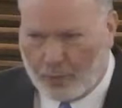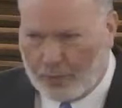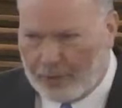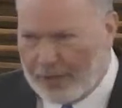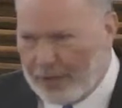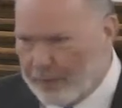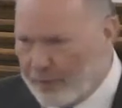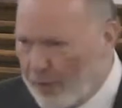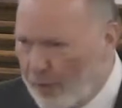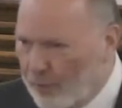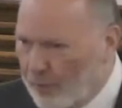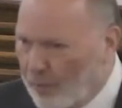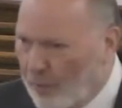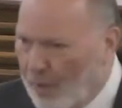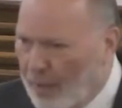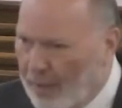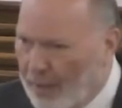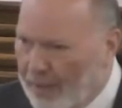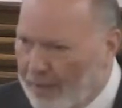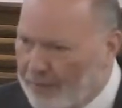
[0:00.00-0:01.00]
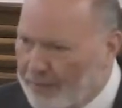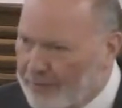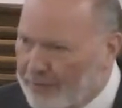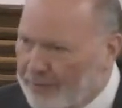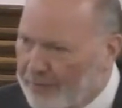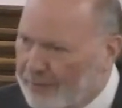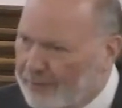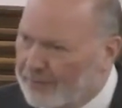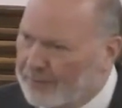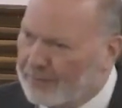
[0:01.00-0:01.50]
when they wrote Watt.
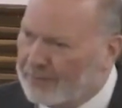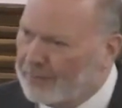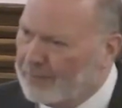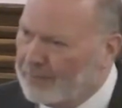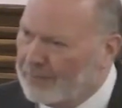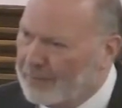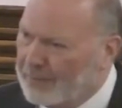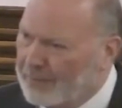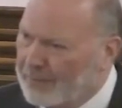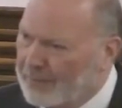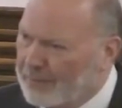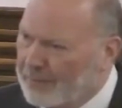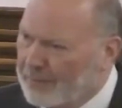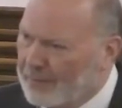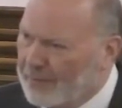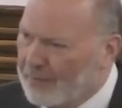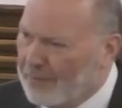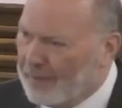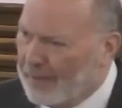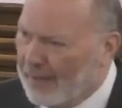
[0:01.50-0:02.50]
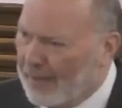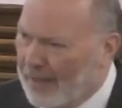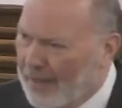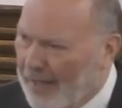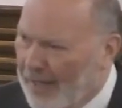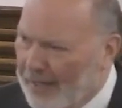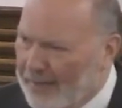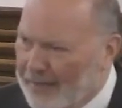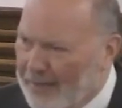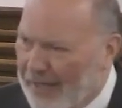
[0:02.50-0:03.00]
Uh,
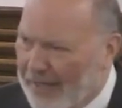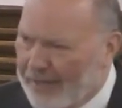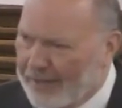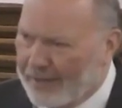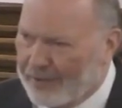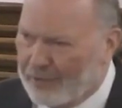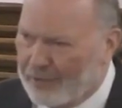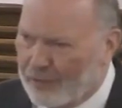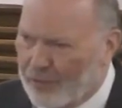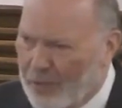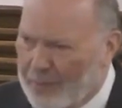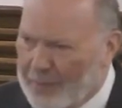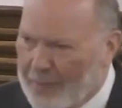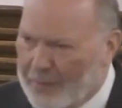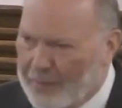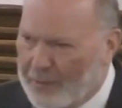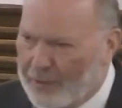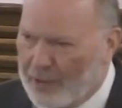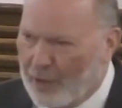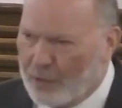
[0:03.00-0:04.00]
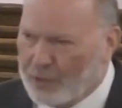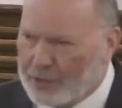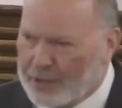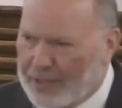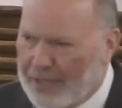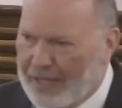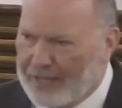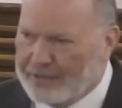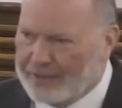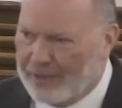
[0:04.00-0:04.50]
I, I don't remember those
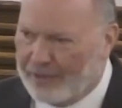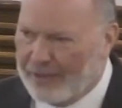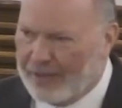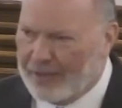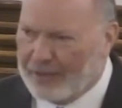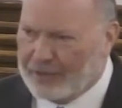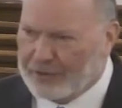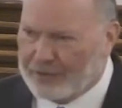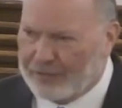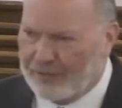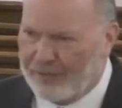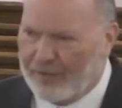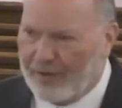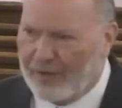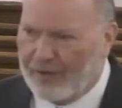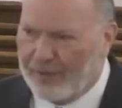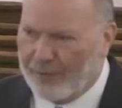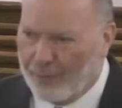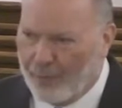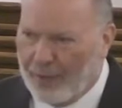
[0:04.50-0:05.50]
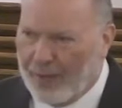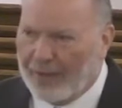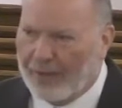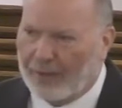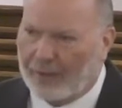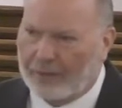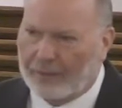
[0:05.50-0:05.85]
kinds of things very well.